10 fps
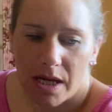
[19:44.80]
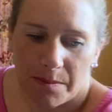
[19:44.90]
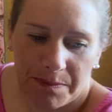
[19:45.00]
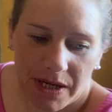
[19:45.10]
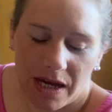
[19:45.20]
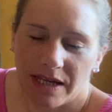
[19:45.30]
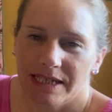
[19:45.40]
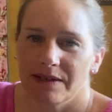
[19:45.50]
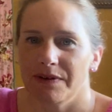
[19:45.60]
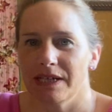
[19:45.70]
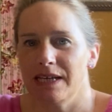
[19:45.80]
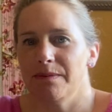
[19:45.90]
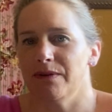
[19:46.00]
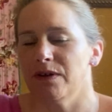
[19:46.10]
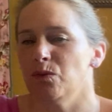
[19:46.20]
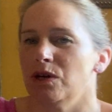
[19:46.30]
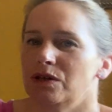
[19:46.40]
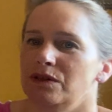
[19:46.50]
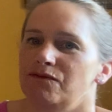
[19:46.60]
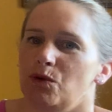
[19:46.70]
But I think if I work
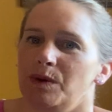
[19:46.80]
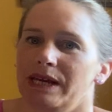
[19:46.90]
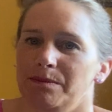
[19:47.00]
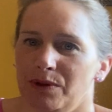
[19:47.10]
on it for a week,